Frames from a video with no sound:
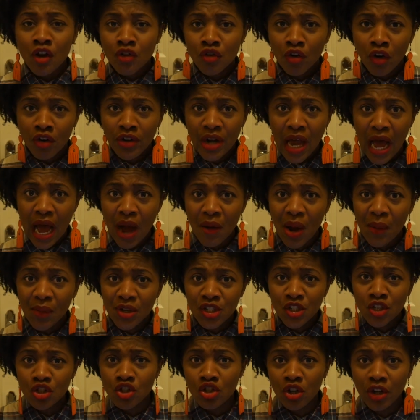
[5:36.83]
no, I
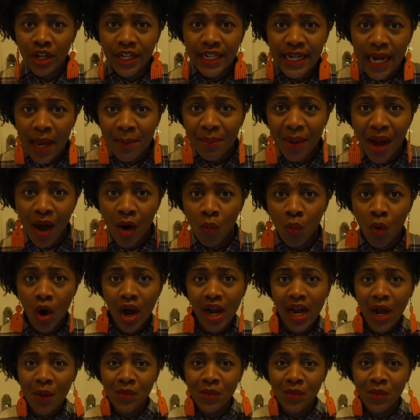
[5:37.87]
wasn't talking about work.